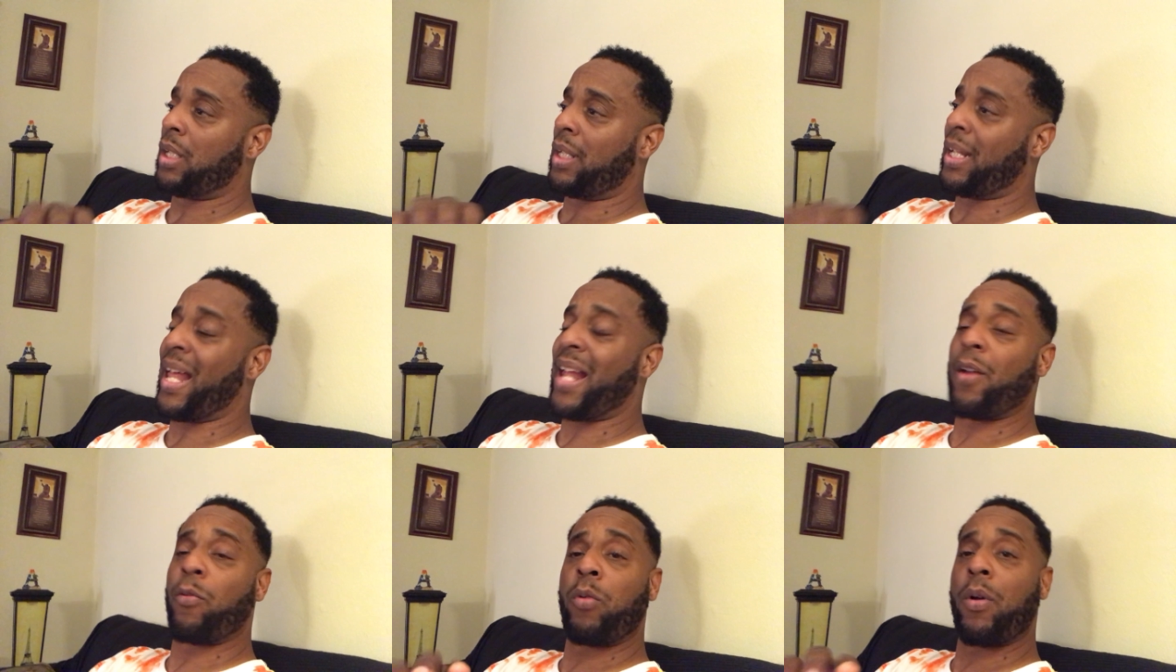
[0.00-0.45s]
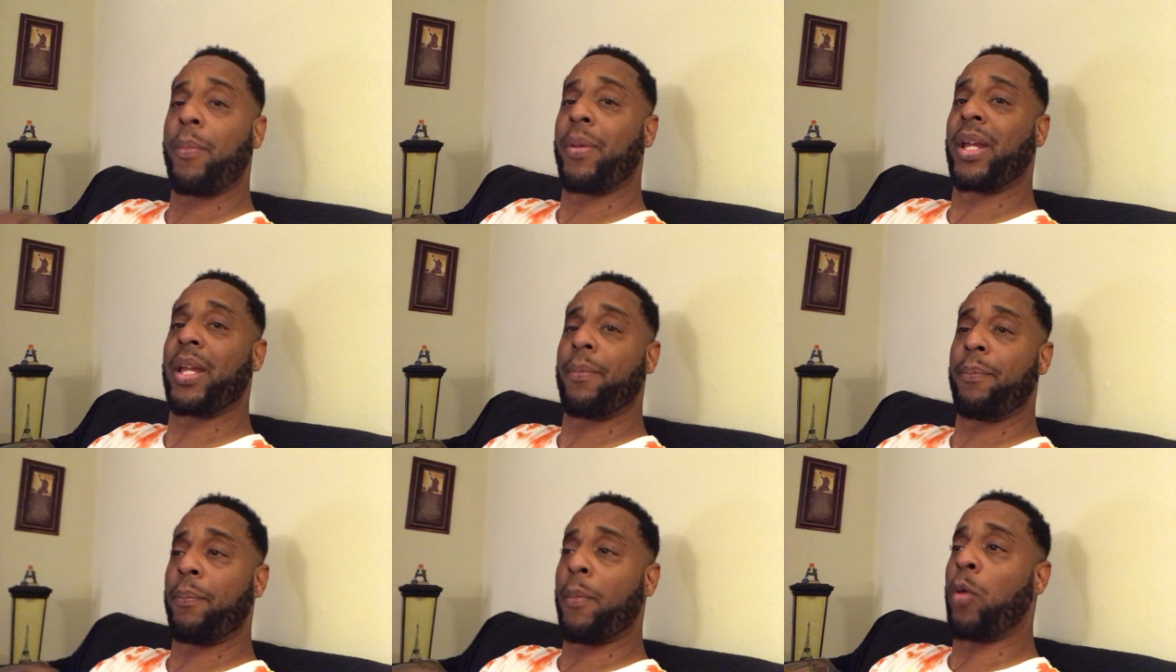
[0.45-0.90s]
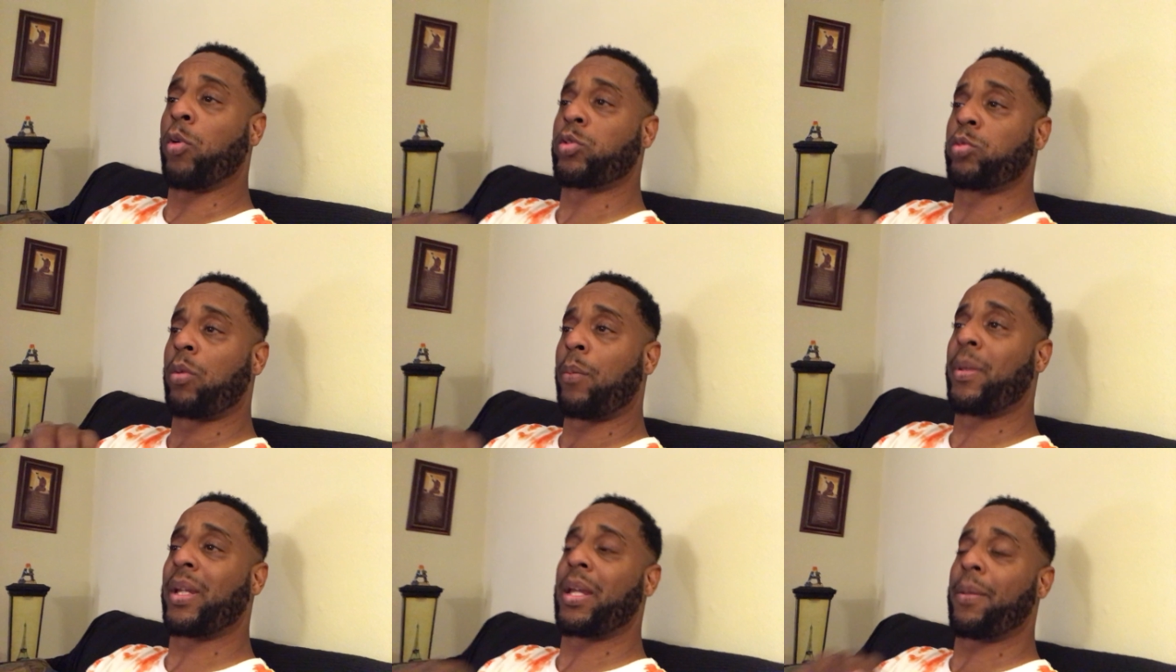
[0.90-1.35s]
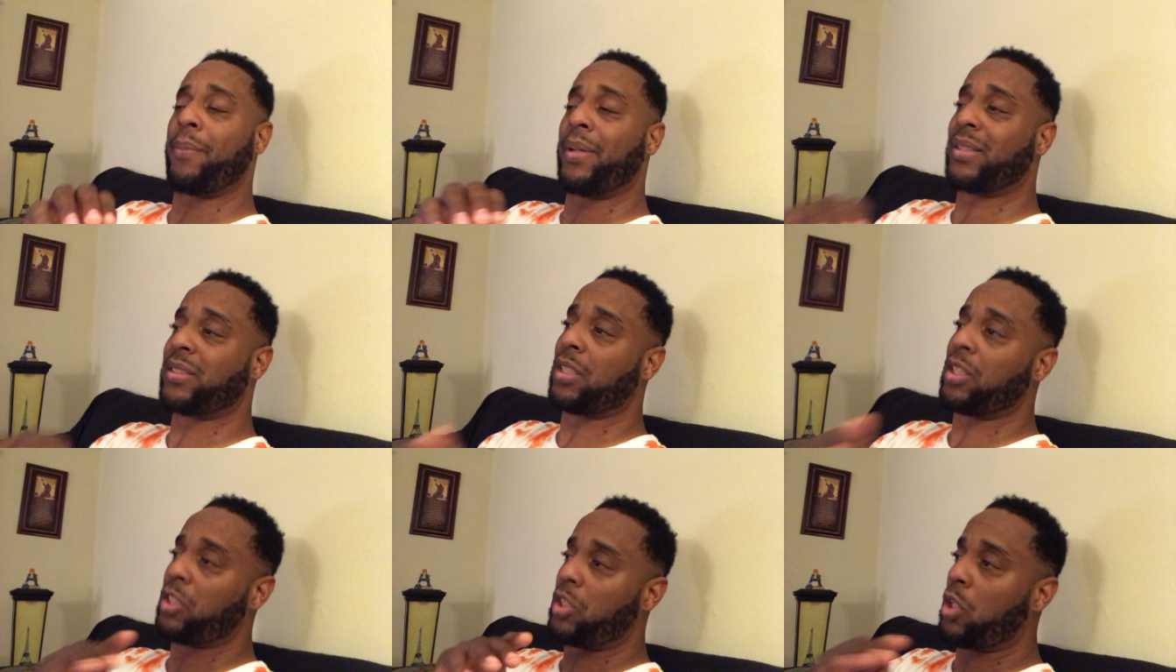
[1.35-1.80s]
A lot of women can, most women can be
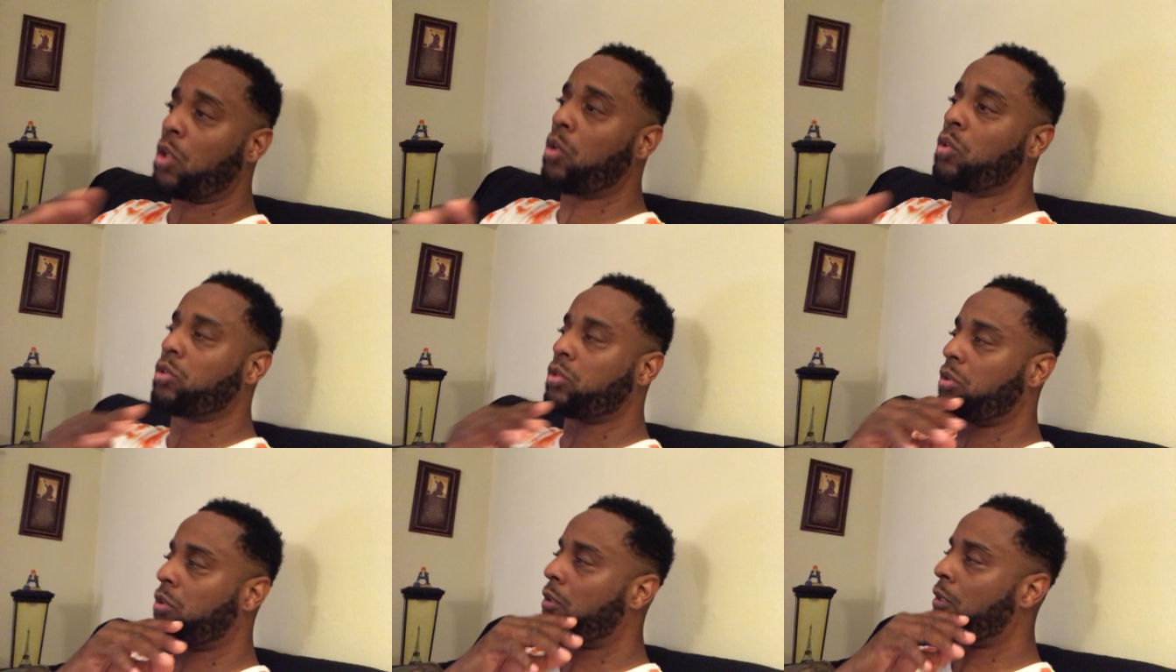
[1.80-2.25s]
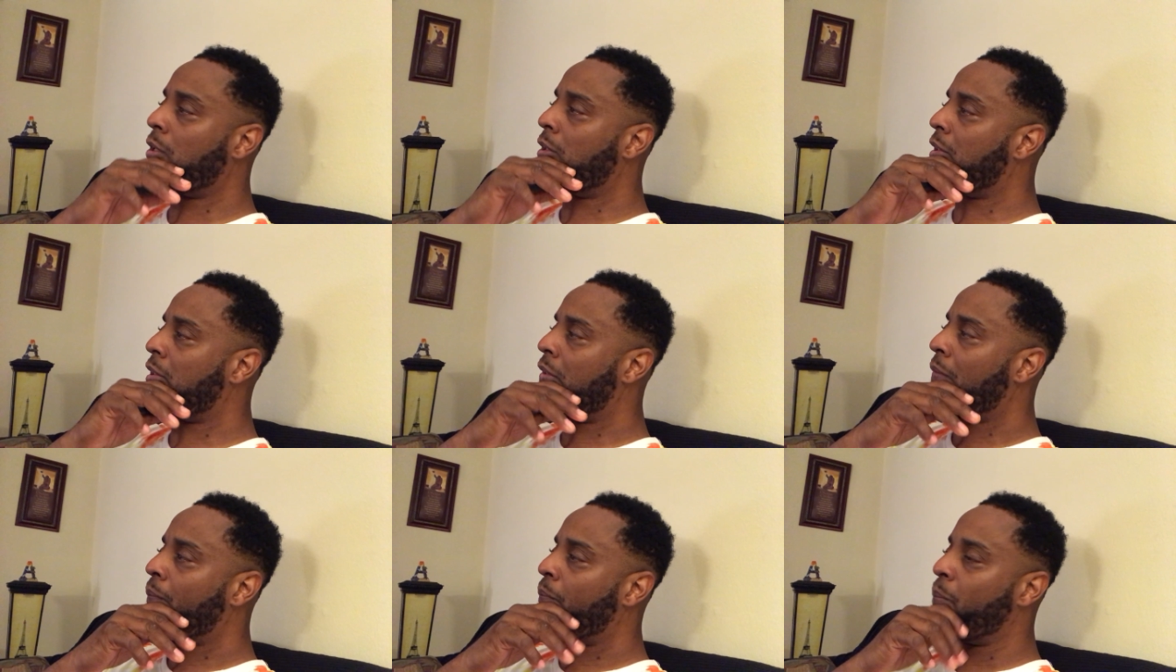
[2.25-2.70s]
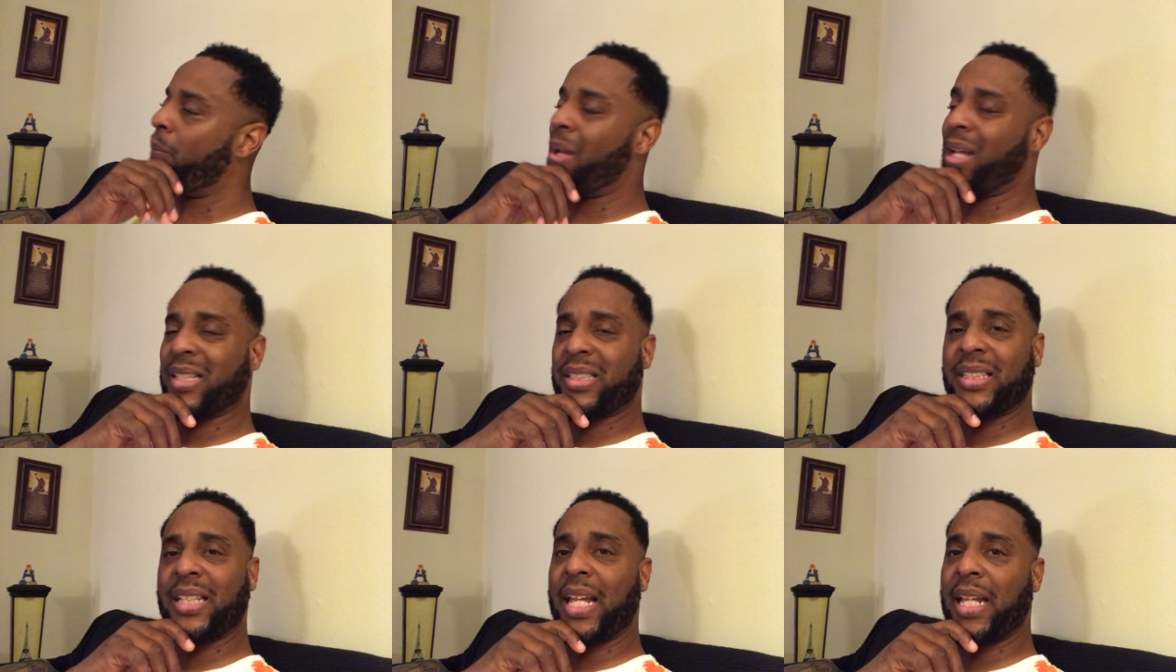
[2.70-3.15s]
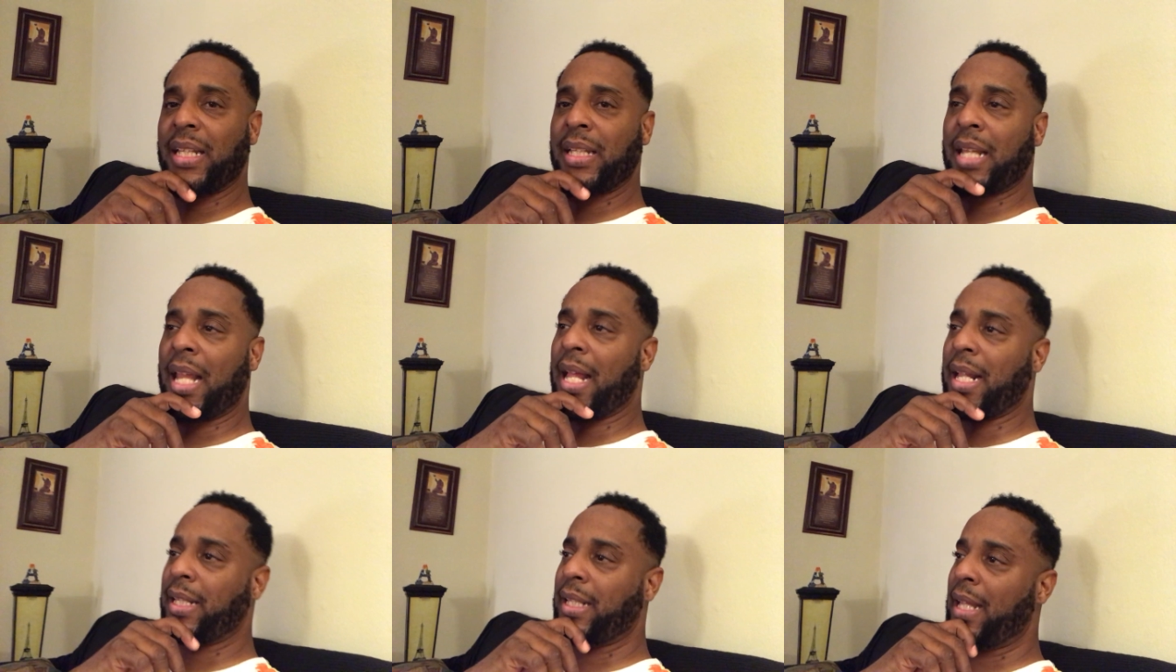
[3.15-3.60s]
seduced by Satan
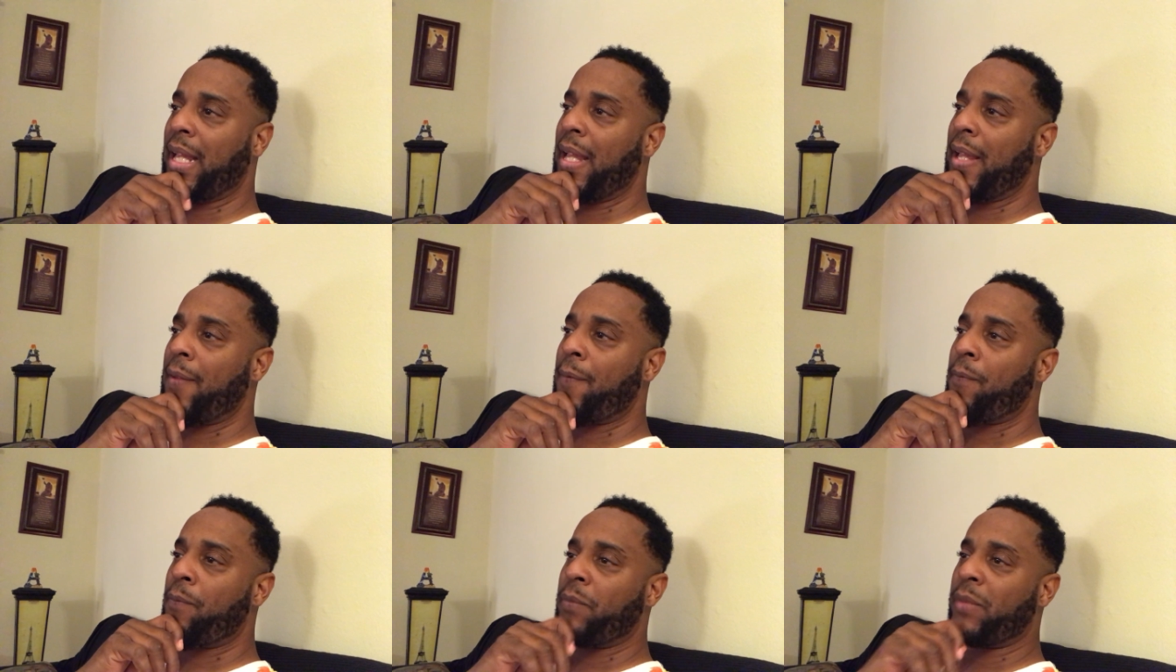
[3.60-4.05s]
like that.